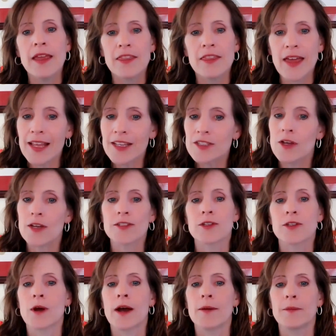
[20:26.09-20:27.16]
that's
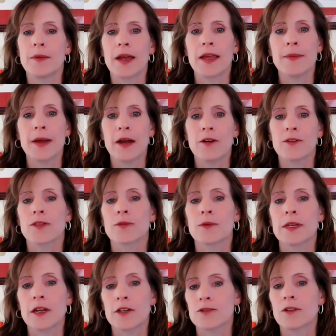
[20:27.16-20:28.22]
also up by about
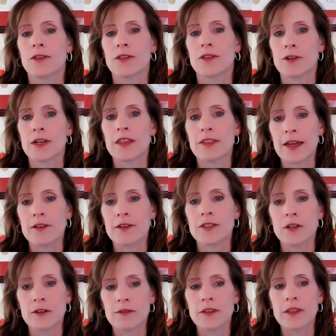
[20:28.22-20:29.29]

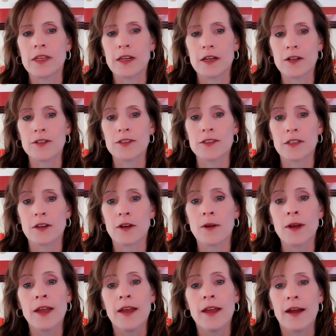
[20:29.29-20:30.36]
330,000 over the year. So